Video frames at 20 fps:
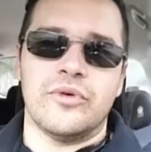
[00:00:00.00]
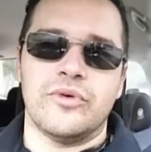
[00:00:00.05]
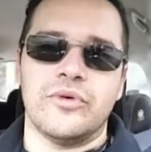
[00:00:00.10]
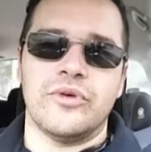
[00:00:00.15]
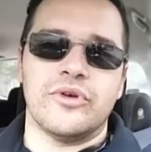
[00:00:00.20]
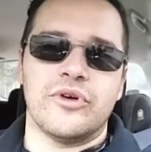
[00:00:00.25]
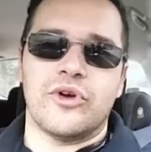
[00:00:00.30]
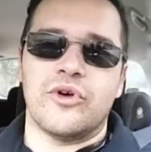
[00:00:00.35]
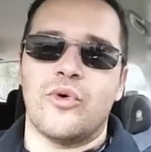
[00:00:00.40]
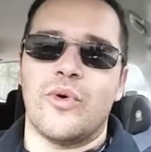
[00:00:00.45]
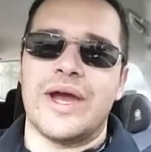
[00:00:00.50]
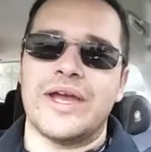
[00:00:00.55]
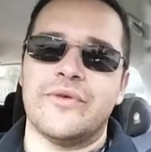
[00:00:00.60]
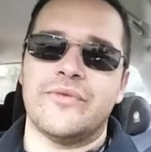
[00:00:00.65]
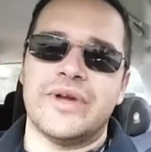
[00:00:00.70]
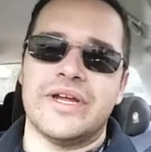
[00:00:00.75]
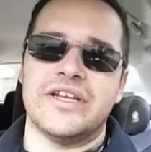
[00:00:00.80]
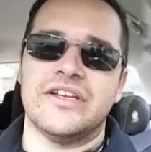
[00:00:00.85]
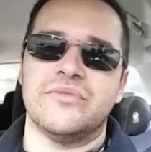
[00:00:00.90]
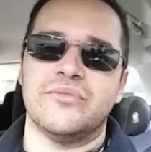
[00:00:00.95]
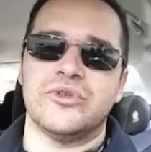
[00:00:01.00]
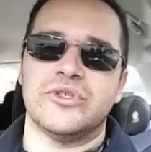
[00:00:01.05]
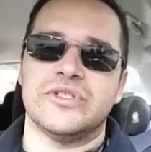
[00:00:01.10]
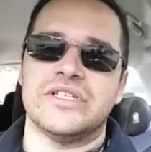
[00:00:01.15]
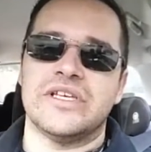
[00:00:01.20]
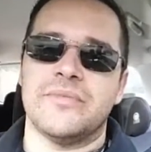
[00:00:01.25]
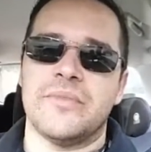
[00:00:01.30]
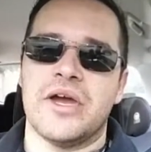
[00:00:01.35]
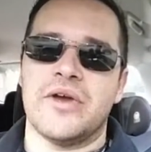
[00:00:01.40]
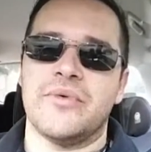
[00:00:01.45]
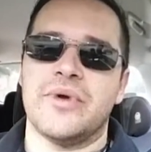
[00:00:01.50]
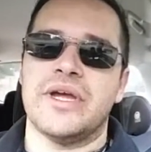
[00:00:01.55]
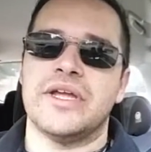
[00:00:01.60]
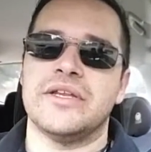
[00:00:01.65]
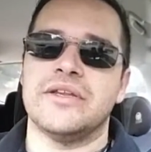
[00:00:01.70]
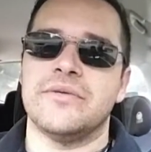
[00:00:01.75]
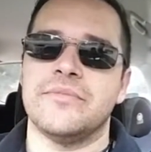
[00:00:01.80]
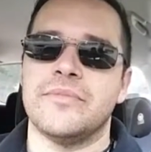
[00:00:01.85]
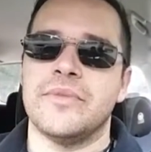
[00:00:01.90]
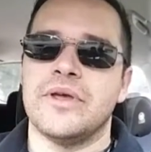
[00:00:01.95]
or quite random or
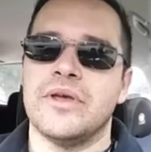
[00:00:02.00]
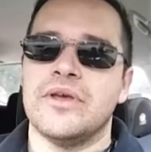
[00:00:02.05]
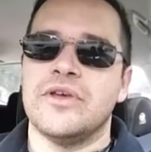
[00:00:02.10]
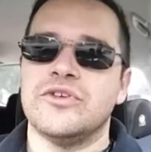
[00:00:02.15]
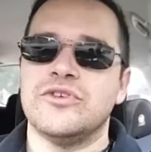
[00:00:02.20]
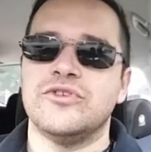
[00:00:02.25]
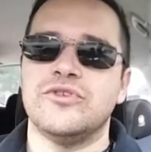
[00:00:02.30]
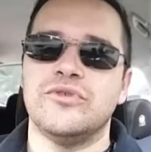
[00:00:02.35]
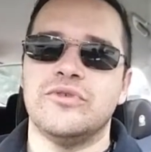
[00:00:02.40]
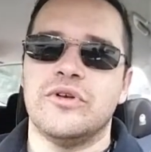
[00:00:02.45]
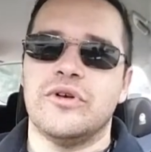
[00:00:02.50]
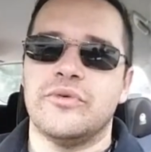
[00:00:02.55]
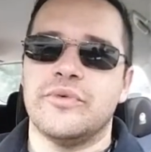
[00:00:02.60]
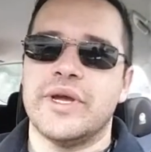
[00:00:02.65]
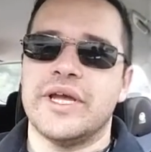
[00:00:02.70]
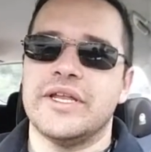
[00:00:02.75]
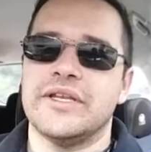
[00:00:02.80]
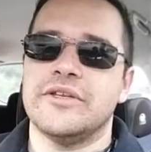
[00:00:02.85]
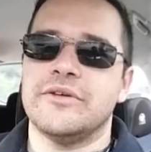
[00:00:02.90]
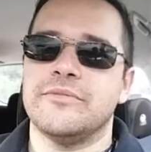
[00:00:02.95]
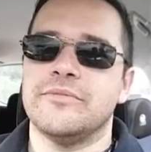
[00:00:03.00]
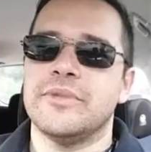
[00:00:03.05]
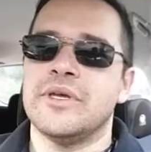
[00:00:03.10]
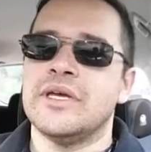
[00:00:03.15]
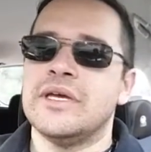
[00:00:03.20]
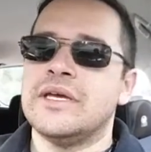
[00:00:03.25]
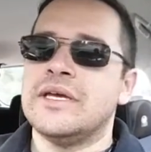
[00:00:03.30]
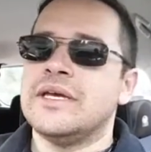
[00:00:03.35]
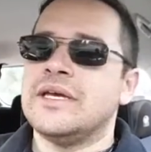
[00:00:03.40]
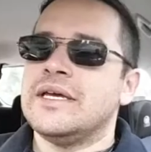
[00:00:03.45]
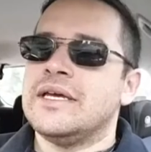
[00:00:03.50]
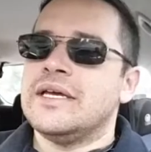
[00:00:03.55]
semi-random, pseudo-random,